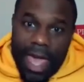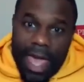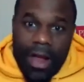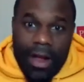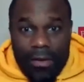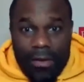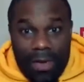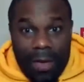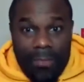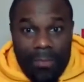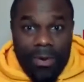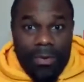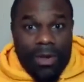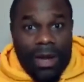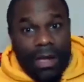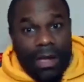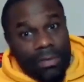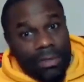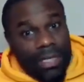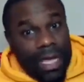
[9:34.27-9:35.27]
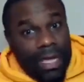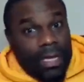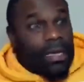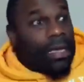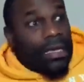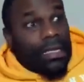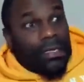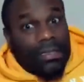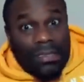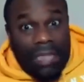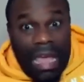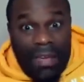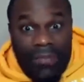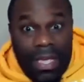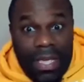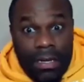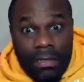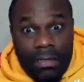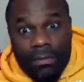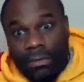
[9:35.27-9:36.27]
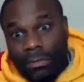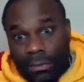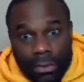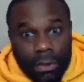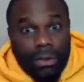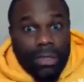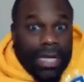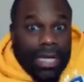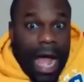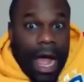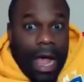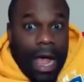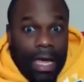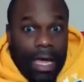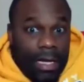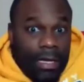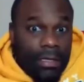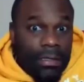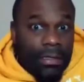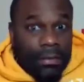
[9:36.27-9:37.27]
I remember when I was like 7 or 9